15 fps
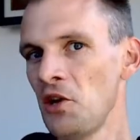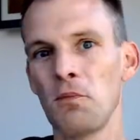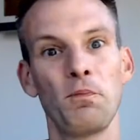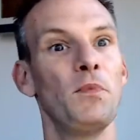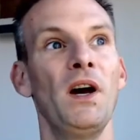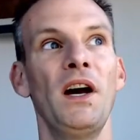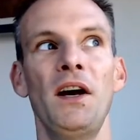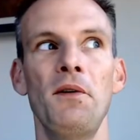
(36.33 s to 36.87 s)

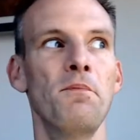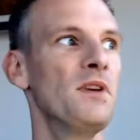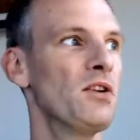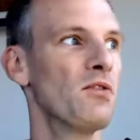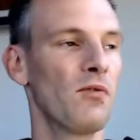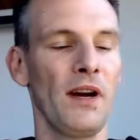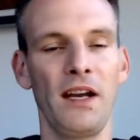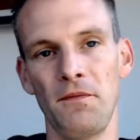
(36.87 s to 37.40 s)
uh, me
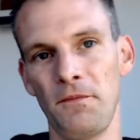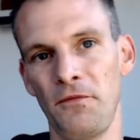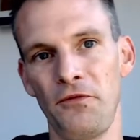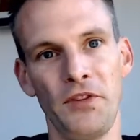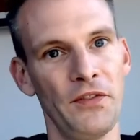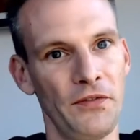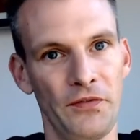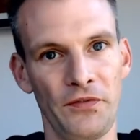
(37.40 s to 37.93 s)
write
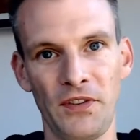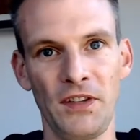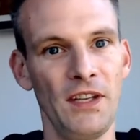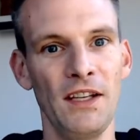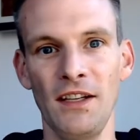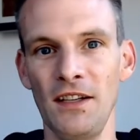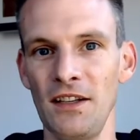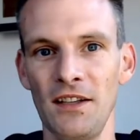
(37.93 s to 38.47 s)

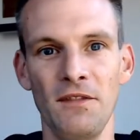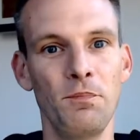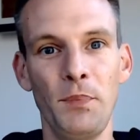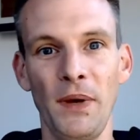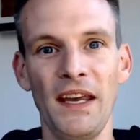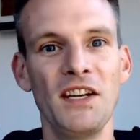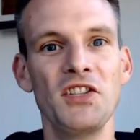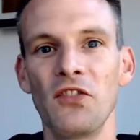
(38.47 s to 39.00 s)
15
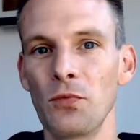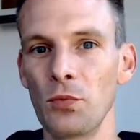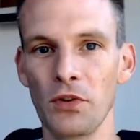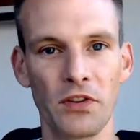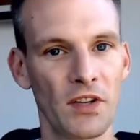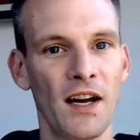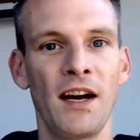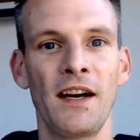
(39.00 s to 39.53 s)
pages
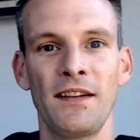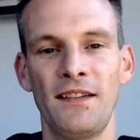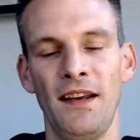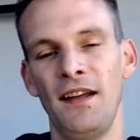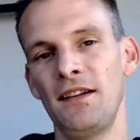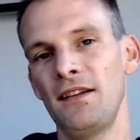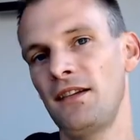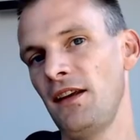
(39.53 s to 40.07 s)
worth of
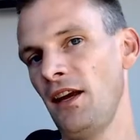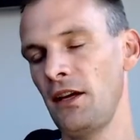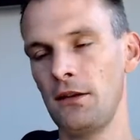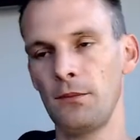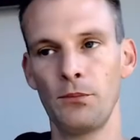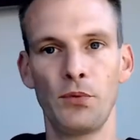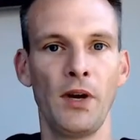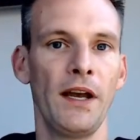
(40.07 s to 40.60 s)
content
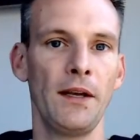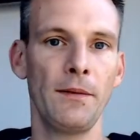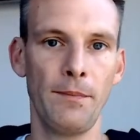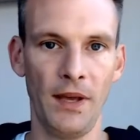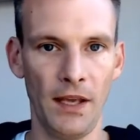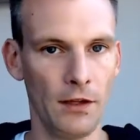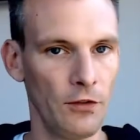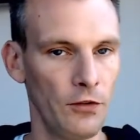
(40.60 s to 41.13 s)
and Brian
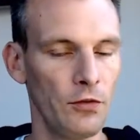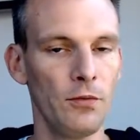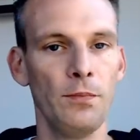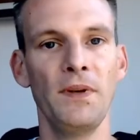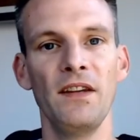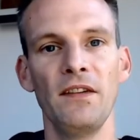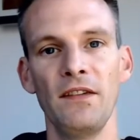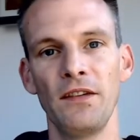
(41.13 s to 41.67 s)
paint two
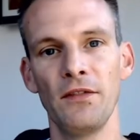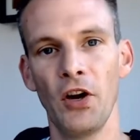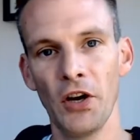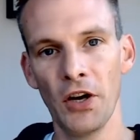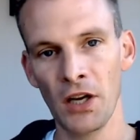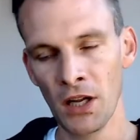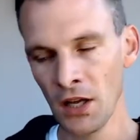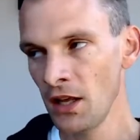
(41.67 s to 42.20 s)
pieces of
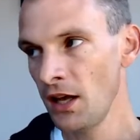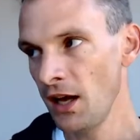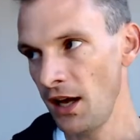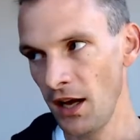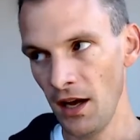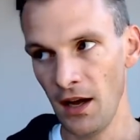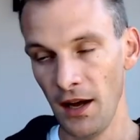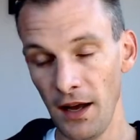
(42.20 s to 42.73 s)
art
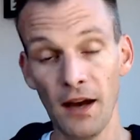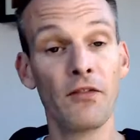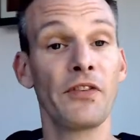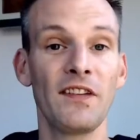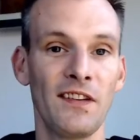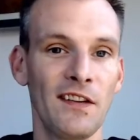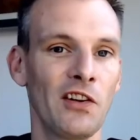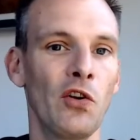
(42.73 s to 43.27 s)
uh, every
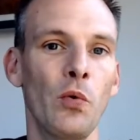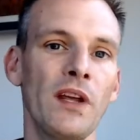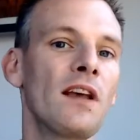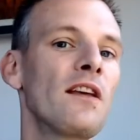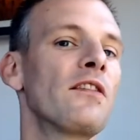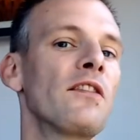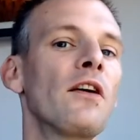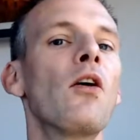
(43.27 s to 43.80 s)
single week.
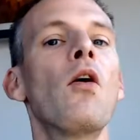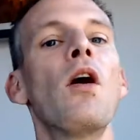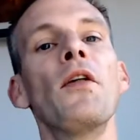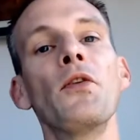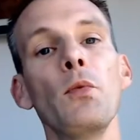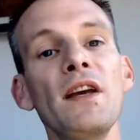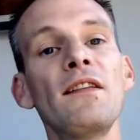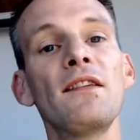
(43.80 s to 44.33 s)
So on the
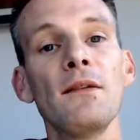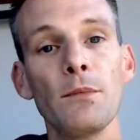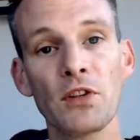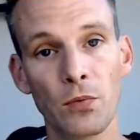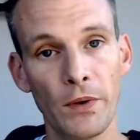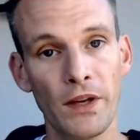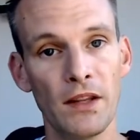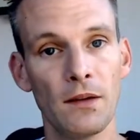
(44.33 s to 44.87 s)
weeks in
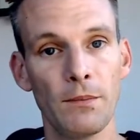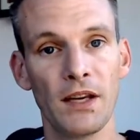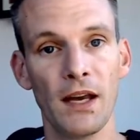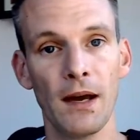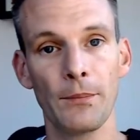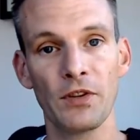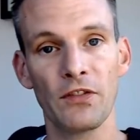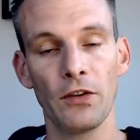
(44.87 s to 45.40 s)
between the big
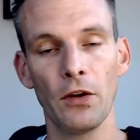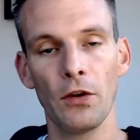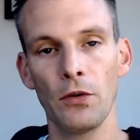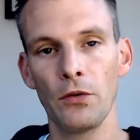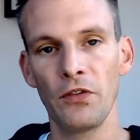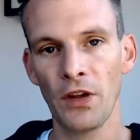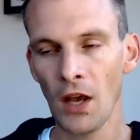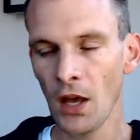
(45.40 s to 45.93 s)

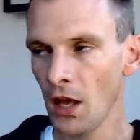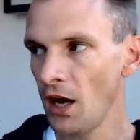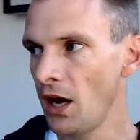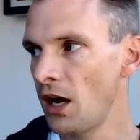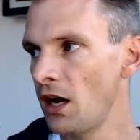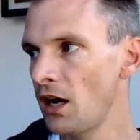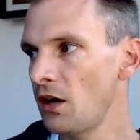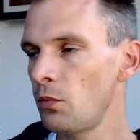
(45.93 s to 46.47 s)
episodes,
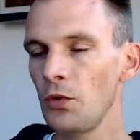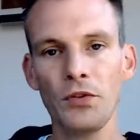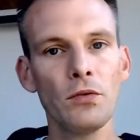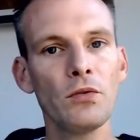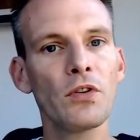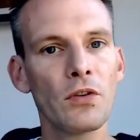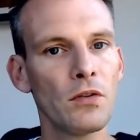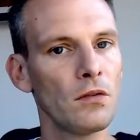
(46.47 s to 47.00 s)
uh, we'll do
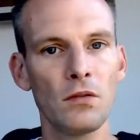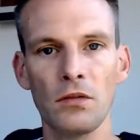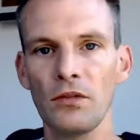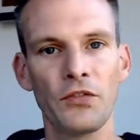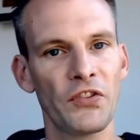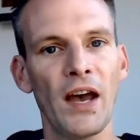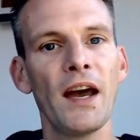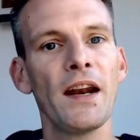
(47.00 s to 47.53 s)
little
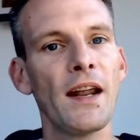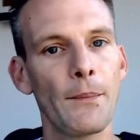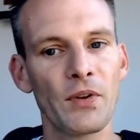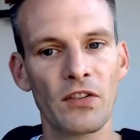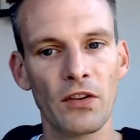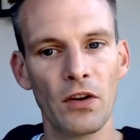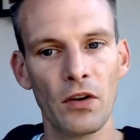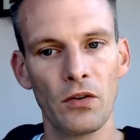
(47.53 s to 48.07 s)
side
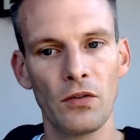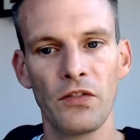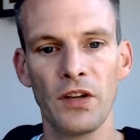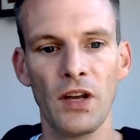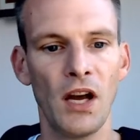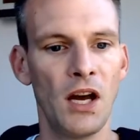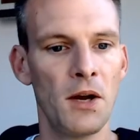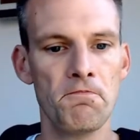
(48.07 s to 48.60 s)
episodes.
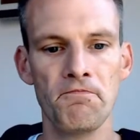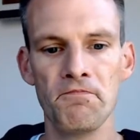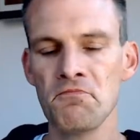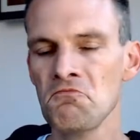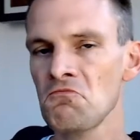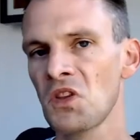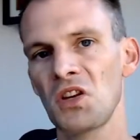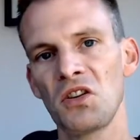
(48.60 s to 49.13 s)
Um,
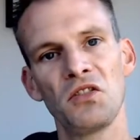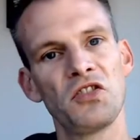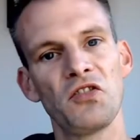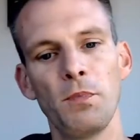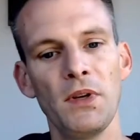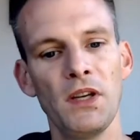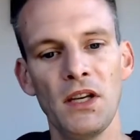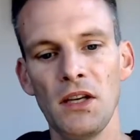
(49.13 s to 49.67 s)
it'll just
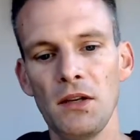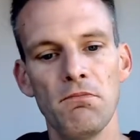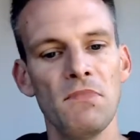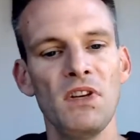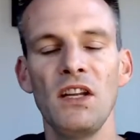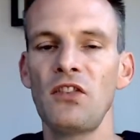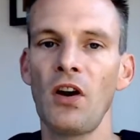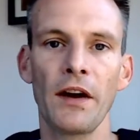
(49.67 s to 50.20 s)
be
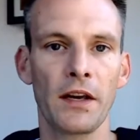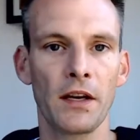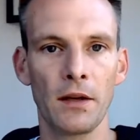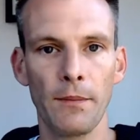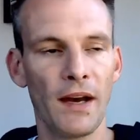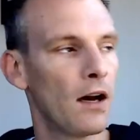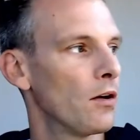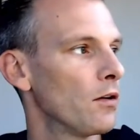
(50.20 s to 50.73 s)
me talking
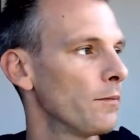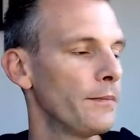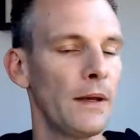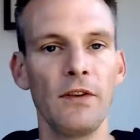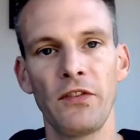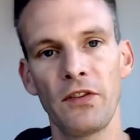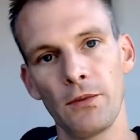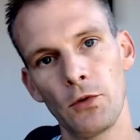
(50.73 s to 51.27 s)
about maybe
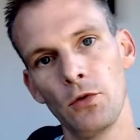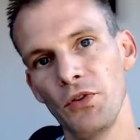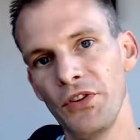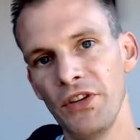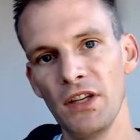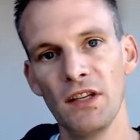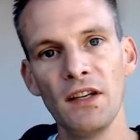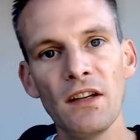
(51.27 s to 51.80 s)
some cool
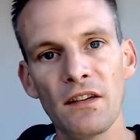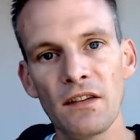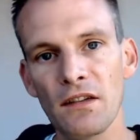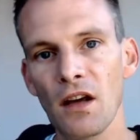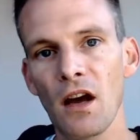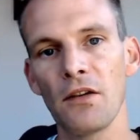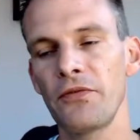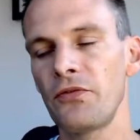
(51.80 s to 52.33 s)
D&D
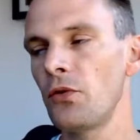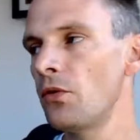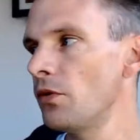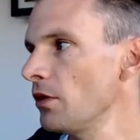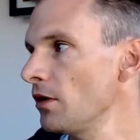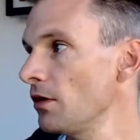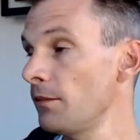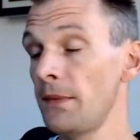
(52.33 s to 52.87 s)
stuff,
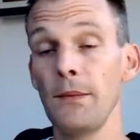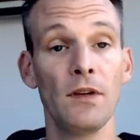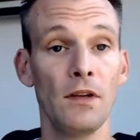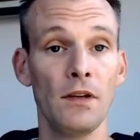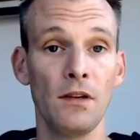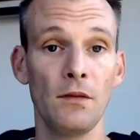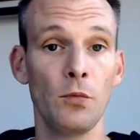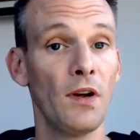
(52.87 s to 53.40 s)
or
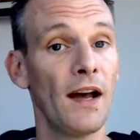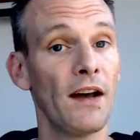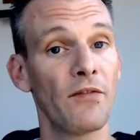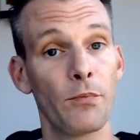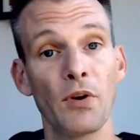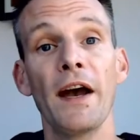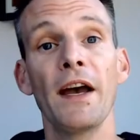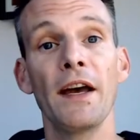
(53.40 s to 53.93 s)
maybe we'll have
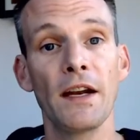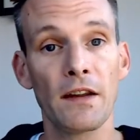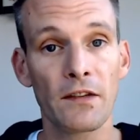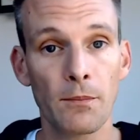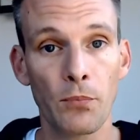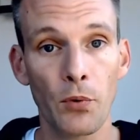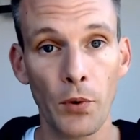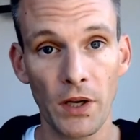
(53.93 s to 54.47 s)
Brian at
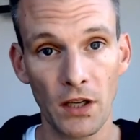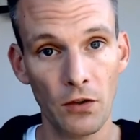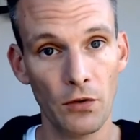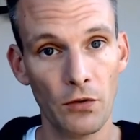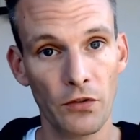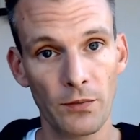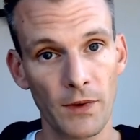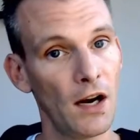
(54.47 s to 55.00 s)
some point do
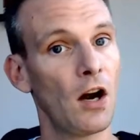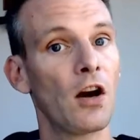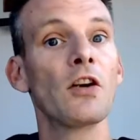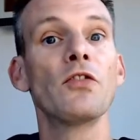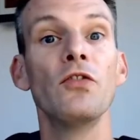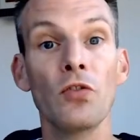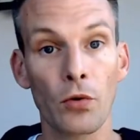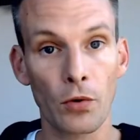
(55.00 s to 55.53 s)
some kind of art
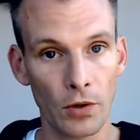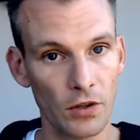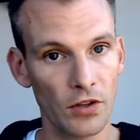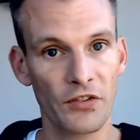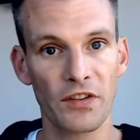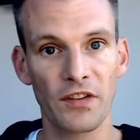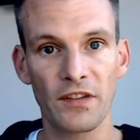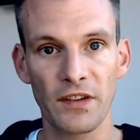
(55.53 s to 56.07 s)

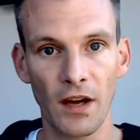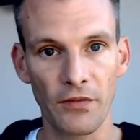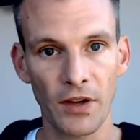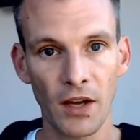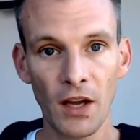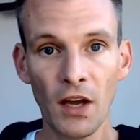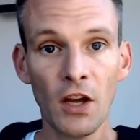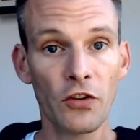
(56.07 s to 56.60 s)
tutorials and stuff.
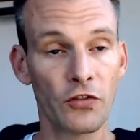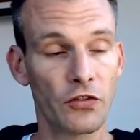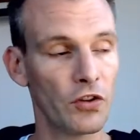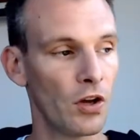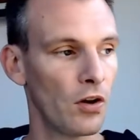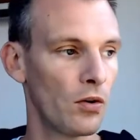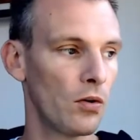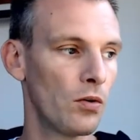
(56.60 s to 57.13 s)

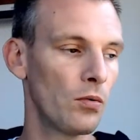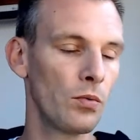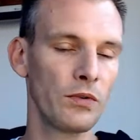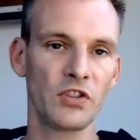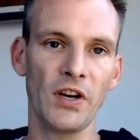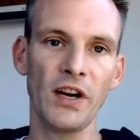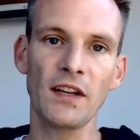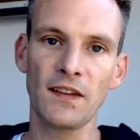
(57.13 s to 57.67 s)
So we'll
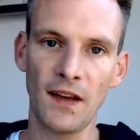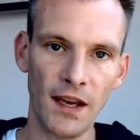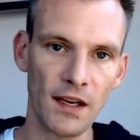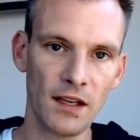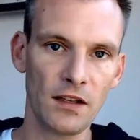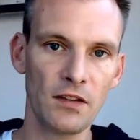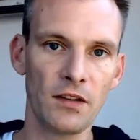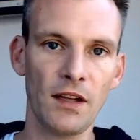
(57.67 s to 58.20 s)
try to tie it
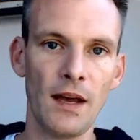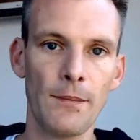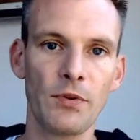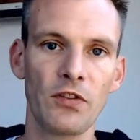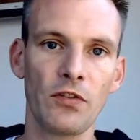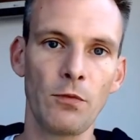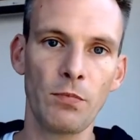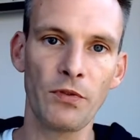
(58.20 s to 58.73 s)
into the
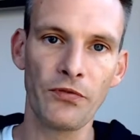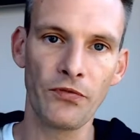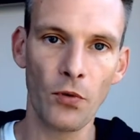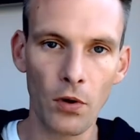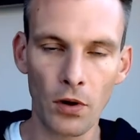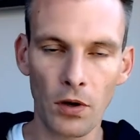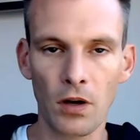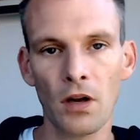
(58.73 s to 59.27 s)
episode
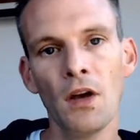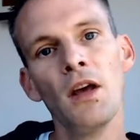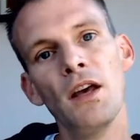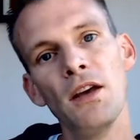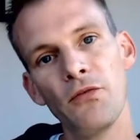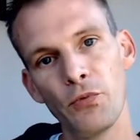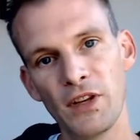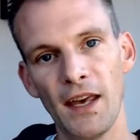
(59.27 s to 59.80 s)
before
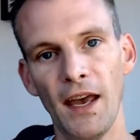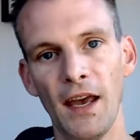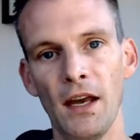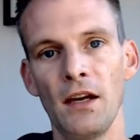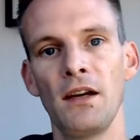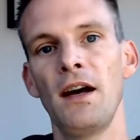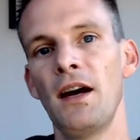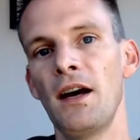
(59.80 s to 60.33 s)
if we
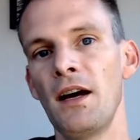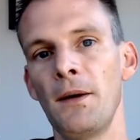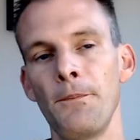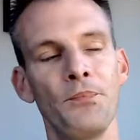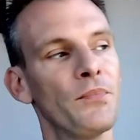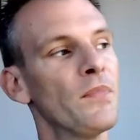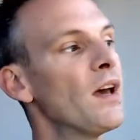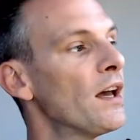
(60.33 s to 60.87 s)
can.
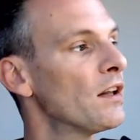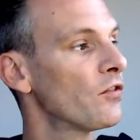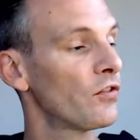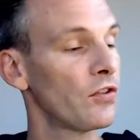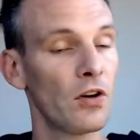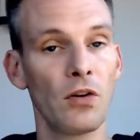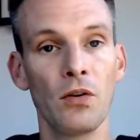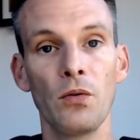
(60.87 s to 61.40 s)
Um, and
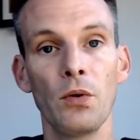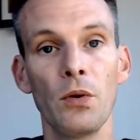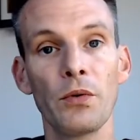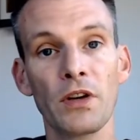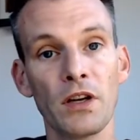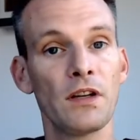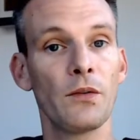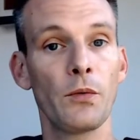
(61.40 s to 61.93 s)
so we're
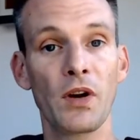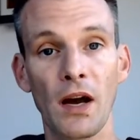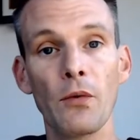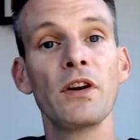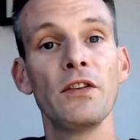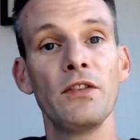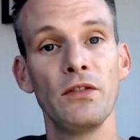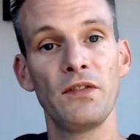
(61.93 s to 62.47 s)
gonna, what I want
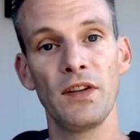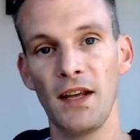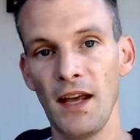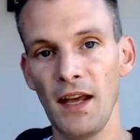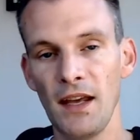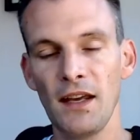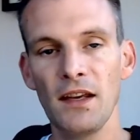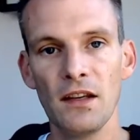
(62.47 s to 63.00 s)
to do
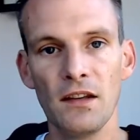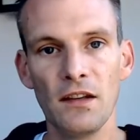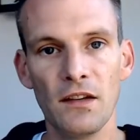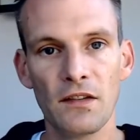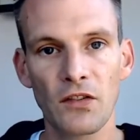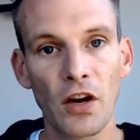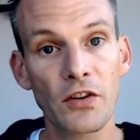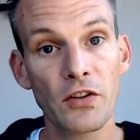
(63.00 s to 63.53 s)
today
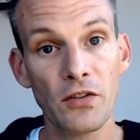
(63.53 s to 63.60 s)
is talk to you